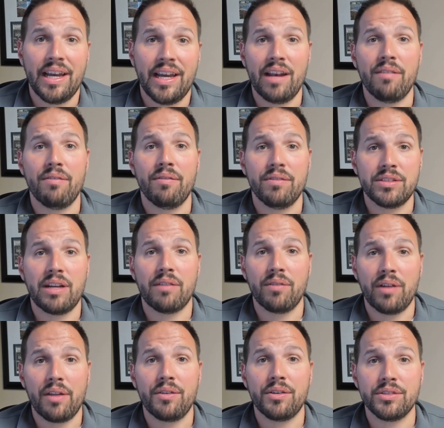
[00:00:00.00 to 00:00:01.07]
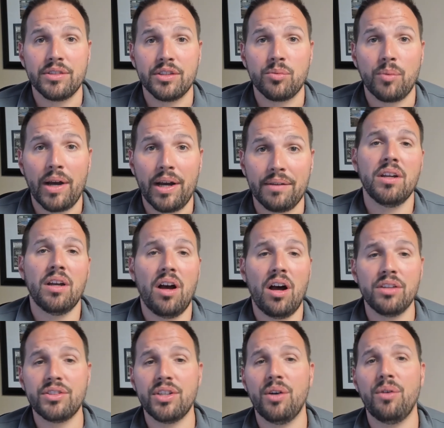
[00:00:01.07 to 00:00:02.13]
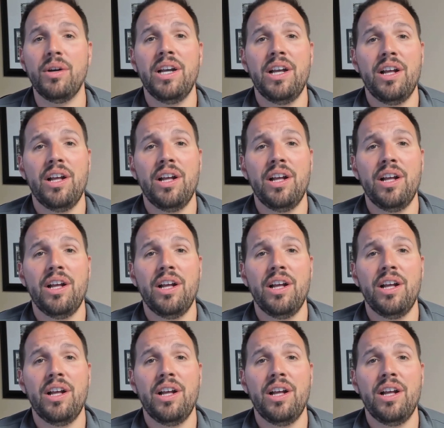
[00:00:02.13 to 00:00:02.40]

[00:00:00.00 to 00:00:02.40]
and several others as well. Also,